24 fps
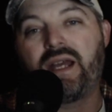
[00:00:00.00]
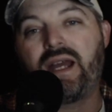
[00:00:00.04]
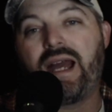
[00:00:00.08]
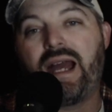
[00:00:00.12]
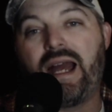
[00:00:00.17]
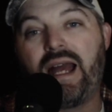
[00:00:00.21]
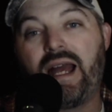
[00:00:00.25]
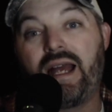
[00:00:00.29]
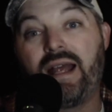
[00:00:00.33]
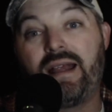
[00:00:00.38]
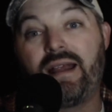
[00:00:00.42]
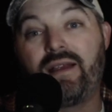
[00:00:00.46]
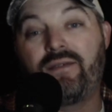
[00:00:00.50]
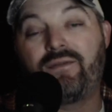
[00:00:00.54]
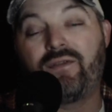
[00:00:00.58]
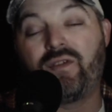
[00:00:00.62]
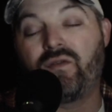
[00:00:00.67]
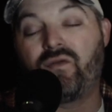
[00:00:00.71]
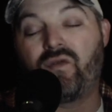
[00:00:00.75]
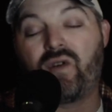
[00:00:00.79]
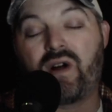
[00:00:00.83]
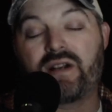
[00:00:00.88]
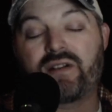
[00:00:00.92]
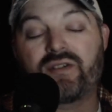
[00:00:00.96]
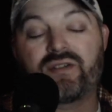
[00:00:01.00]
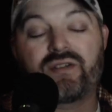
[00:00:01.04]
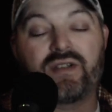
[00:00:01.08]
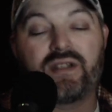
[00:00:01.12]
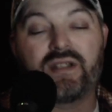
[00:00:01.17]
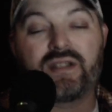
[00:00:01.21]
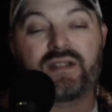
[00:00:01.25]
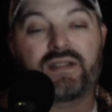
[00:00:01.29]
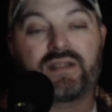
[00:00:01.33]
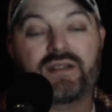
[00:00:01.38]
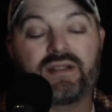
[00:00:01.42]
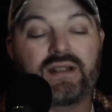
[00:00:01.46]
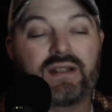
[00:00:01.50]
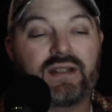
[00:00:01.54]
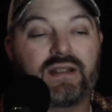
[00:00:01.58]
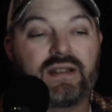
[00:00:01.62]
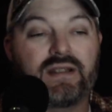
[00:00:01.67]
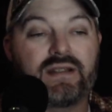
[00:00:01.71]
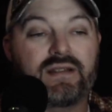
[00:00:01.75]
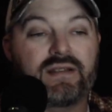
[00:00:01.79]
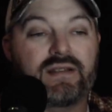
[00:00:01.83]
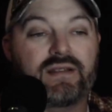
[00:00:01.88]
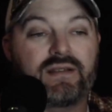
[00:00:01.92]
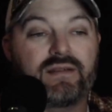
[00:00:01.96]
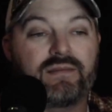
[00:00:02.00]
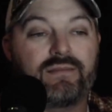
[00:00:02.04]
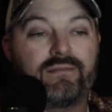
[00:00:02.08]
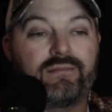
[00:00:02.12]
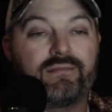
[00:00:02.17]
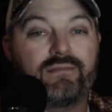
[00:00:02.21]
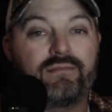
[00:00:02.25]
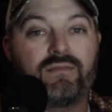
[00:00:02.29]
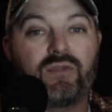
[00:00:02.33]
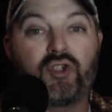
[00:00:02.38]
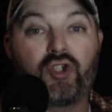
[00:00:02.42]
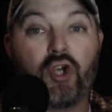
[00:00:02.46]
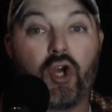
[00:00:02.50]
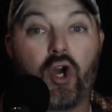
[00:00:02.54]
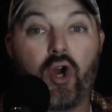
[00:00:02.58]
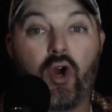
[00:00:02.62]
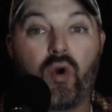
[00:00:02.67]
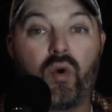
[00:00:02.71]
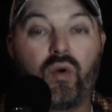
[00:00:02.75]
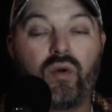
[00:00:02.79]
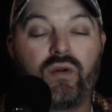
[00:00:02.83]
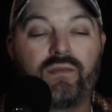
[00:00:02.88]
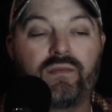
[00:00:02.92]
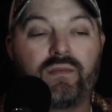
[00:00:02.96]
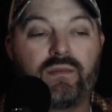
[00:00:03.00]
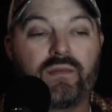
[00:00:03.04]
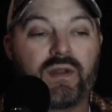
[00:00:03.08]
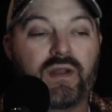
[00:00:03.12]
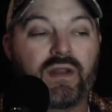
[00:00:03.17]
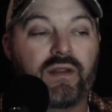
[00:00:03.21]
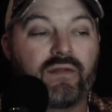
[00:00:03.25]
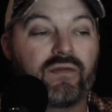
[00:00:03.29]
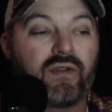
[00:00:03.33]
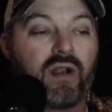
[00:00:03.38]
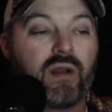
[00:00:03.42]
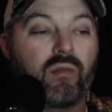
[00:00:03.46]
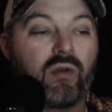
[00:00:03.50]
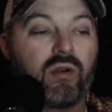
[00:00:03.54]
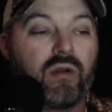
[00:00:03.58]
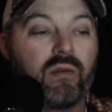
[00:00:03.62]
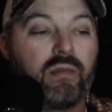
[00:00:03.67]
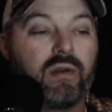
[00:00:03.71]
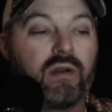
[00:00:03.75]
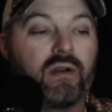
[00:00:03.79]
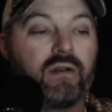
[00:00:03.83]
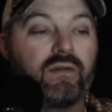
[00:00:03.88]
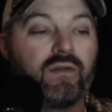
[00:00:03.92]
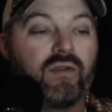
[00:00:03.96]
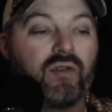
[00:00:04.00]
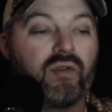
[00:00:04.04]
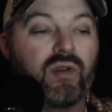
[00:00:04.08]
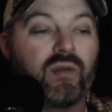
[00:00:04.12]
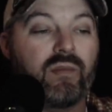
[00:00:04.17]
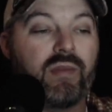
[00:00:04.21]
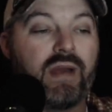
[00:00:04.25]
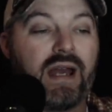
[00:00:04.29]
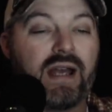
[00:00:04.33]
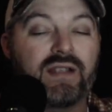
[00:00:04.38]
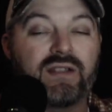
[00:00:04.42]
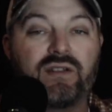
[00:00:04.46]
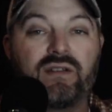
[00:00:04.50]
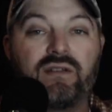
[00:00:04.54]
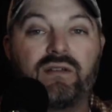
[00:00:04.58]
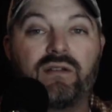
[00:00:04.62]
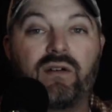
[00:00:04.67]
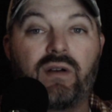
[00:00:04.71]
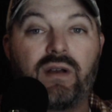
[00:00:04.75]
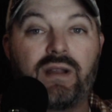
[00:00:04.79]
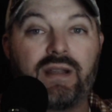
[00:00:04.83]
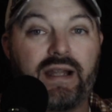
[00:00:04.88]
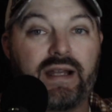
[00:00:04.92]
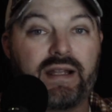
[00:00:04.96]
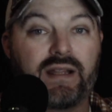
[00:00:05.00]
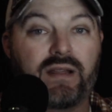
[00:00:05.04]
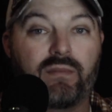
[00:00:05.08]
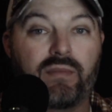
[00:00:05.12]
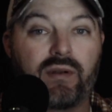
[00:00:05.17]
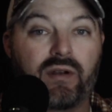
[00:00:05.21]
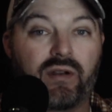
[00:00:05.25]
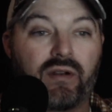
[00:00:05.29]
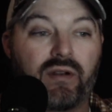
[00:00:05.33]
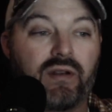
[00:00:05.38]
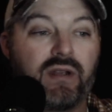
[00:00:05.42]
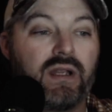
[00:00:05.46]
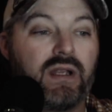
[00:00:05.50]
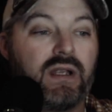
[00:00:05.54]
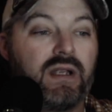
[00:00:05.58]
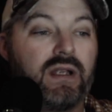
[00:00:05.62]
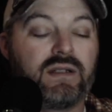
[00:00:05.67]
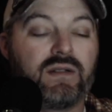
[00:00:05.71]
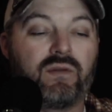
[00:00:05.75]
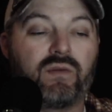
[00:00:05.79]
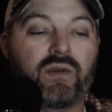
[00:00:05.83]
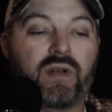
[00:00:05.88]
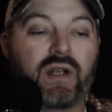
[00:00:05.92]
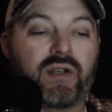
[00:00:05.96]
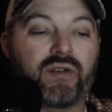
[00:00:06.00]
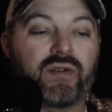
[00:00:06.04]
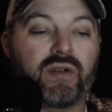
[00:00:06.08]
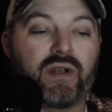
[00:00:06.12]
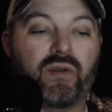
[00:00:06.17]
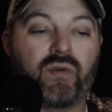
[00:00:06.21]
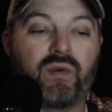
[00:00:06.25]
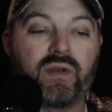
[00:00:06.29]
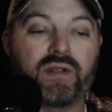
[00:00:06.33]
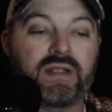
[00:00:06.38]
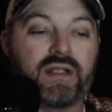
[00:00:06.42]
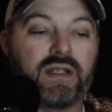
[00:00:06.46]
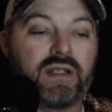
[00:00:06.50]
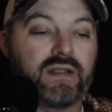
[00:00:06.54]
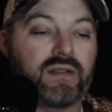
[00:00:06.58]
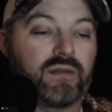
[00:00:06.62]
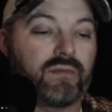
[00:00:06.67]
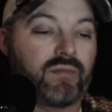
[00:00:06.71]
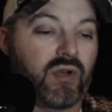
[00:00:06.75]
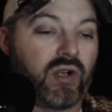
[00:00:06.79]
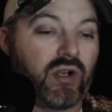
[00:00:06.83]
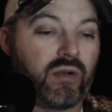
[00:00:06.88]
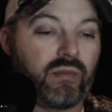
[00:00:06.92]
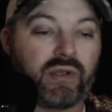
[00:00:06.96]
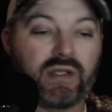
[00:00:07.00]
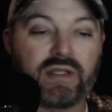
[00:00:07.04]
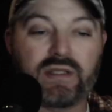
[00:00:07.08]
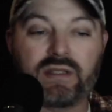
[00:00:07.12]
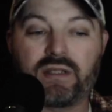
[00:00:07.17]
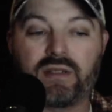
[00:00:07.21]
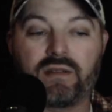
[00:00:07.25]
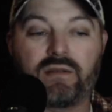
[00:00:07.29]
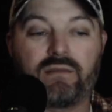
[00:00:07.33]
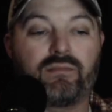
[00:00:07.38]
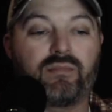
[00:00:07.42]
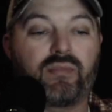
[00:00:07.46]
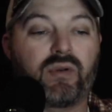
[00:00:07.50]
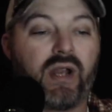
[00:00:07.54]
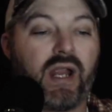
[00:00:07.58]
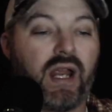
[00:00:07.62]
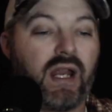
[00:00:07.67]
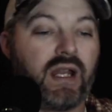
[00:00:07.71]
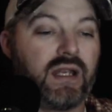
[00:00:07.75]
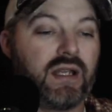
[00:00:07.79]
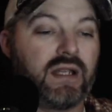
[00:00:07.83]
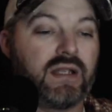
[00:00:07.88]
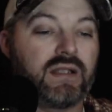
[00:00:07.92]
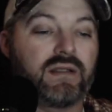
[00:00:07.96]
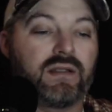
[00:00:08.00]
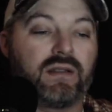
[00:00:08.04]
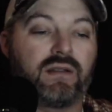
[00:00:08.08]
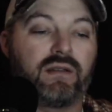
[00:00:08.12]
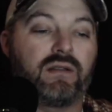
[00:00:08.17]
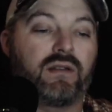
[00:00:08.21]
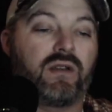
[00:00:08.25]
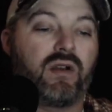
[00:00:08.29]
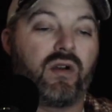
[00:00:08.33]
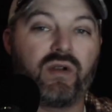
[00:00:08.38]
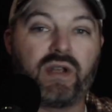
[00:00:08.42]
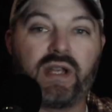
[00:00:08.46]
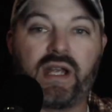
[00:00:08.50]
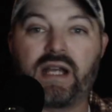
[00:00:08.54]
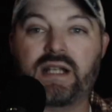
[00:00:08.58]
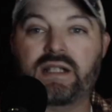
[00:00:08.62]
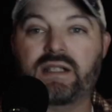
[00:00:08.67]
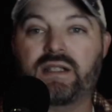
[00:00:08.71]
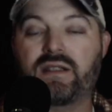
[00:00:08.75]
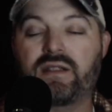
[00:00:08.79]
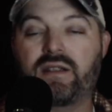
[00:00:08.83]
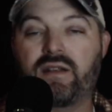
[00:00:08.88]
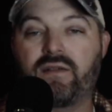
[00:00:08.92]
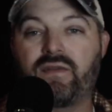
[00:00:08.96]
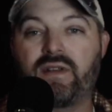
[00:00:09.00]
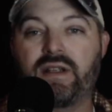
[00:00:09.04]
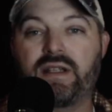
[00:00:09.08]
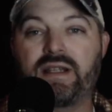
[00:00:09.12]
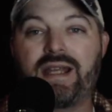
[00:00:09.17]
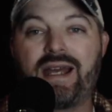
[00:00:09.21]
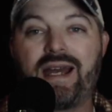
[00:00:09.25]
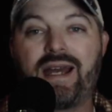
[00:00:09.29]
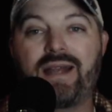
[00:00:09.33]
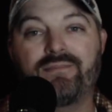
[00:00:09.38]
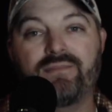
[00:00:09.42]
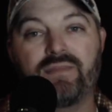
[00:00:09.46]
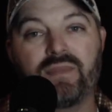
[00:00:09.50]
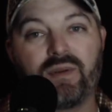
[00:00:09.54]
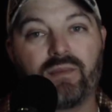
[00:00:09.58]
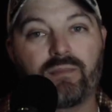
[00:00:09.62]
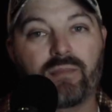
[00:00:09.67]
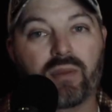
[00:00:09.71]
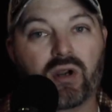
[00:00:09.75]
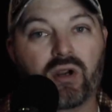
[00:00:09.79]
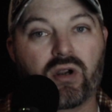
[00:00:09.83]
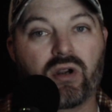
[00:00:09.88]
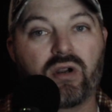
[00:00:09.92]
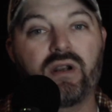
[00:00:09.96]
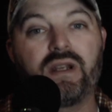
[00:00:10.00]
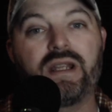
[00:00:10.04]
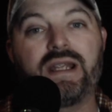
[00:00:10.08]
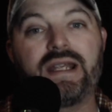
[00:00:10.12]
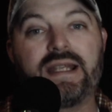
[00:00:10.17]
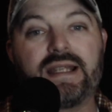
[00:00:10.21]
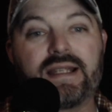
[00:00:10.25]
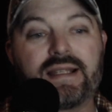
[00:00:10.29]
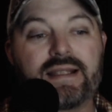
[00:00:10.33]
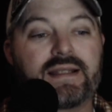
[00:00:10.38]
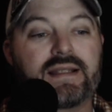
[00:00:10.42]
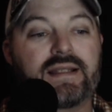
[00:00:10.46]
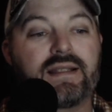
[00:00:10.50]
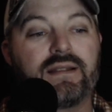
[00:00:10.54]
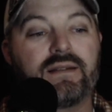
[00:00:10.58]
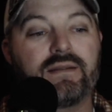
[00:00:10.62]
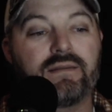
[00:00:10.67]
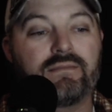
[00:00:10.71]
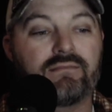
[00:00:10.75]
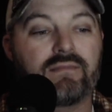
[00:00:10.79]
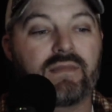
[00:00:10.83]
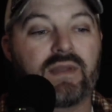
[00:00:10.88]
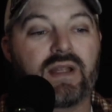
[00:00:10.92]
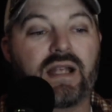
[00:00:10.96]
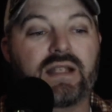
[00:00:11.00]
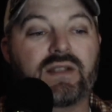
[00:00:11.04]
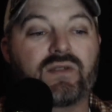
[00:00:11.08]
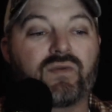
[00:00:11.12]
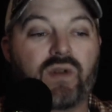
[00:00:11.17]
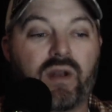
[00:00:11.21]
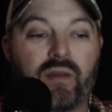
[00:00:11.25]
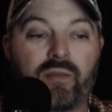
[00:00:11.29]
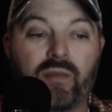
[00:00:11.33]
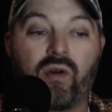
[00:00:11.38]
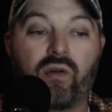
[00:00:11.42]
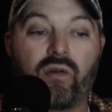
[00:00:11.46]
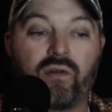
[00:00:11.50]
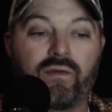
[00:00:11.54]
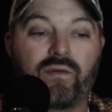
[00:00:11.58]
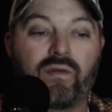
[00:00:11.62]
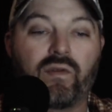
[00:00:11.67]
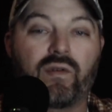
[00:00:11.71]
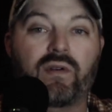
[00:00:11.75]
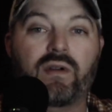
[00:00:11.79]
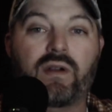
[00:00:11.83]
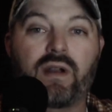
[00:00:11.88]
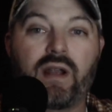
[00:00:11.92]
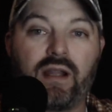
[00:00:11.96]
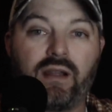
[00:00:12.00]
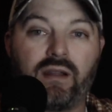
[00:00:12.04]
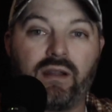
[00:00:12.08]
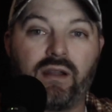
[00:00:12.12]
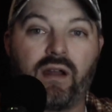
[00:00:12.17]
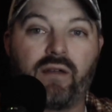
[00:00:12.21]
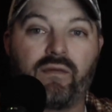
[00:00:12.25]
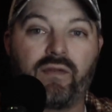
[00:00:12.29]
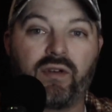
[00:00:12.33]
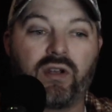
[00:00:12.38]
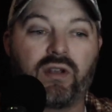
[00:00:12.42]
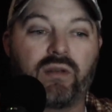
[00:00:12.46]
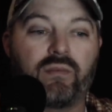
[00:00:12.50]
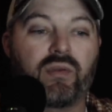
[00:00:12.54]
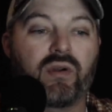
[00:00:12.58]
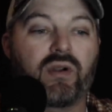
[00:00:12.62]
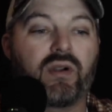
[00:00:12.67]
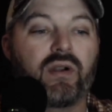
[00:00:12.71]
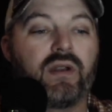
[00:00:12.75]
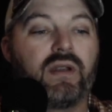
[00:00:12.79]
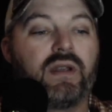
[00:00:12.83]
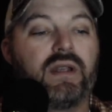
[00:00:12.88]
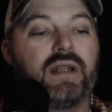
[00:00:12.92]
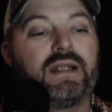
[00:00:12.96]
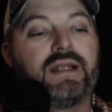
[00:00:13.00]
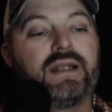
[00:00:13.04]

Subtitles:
If you've watched this show, the Friday Morning Beer Review in the past, I like the burn. When I drink whiskeys and bourbons and brandies and cognacs and stuff like that, the burn that's what I'm going for. I love a good burn.